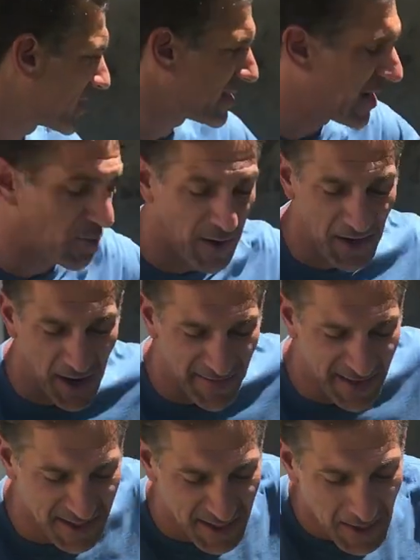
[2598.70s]
it's now quite
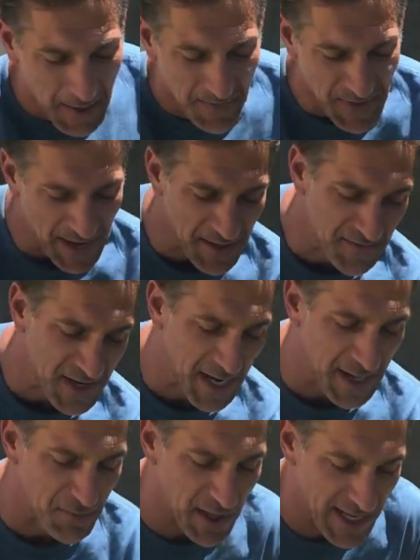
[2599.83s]
obvious. Now that I've got
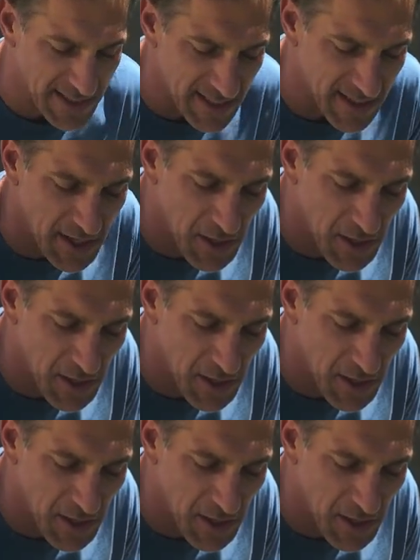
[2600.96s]
it planted,